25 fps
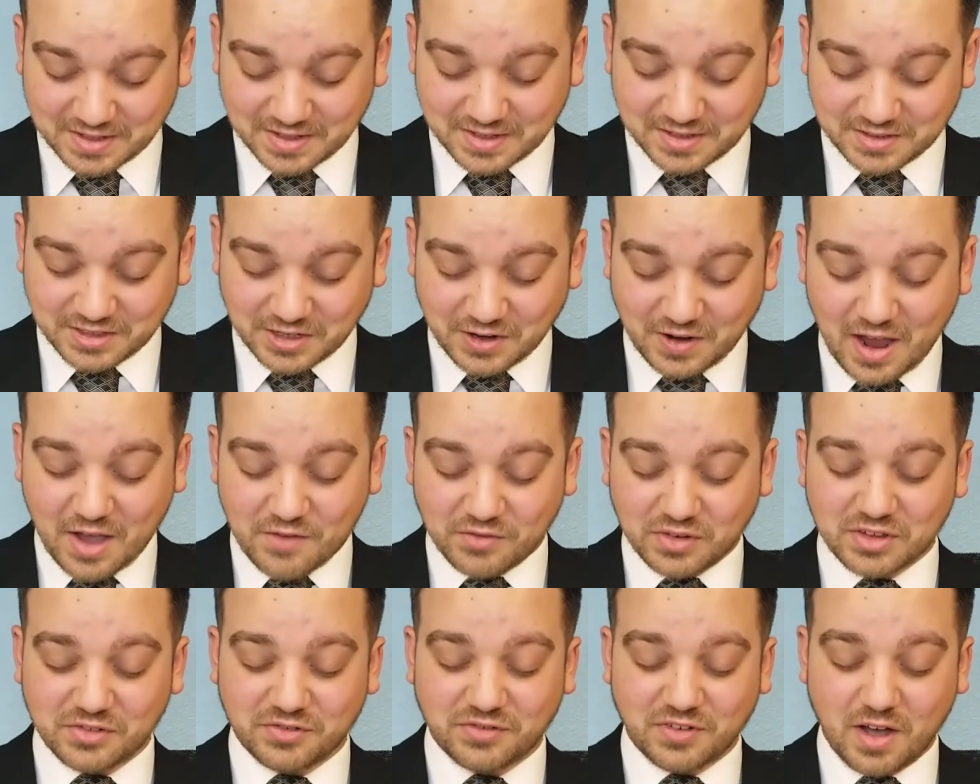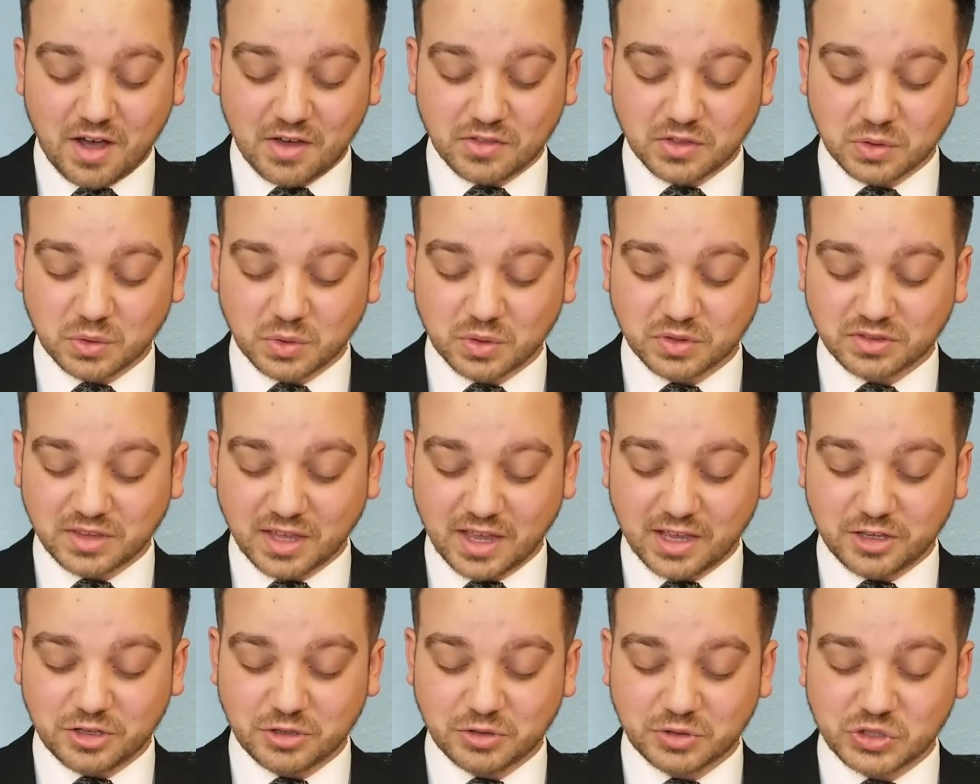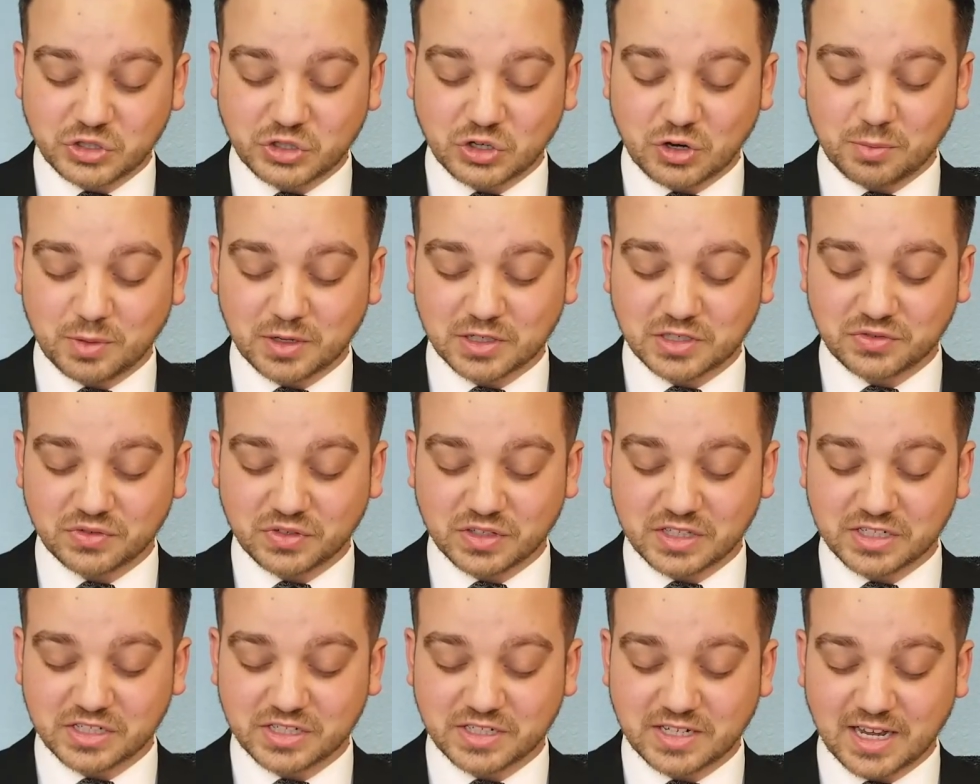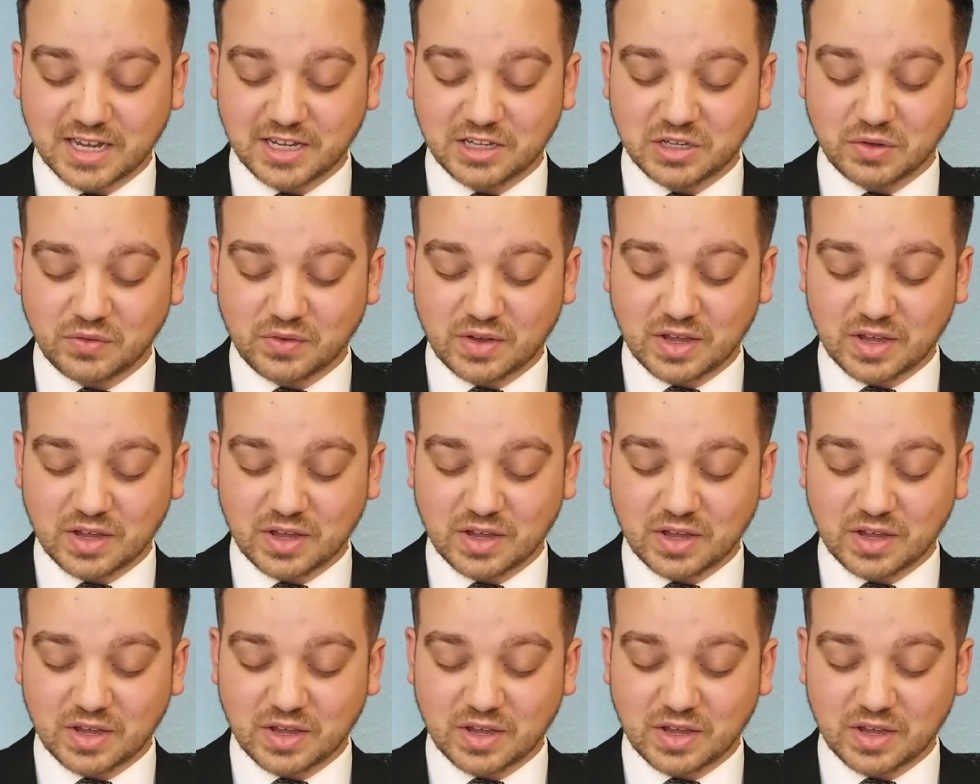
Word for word: Dear Heavenly Father, Lord, thank you so much for this day you have